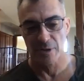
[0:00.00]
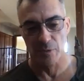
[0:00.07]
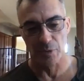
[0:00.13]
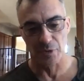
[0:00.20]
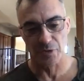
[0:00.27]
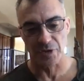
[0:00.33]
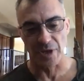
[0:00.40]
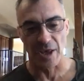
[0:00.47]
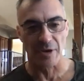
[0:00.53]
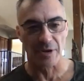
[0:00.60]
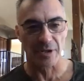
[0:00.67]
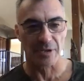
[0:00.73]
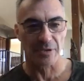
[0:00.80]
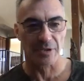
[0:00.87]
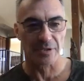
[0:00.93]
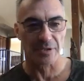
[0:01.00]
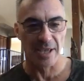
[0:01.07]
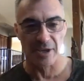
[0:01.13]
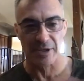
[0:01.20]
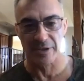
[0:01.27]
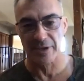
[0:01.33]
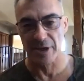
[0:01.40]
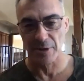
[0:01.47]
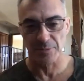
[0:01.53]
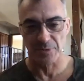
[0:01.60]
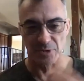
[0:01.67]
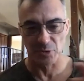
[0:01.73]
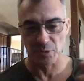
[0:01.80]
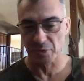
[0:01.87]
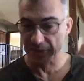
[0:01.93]
we were scouting the Italian
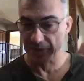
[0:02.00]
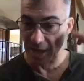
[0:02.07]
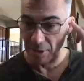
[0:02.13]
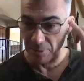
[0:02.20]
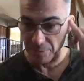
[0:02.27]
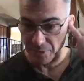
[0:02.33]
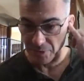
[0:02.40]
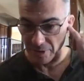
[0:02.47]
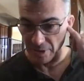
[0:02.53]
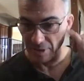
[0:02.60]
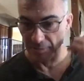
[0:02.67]
Alps, Swiss Alps,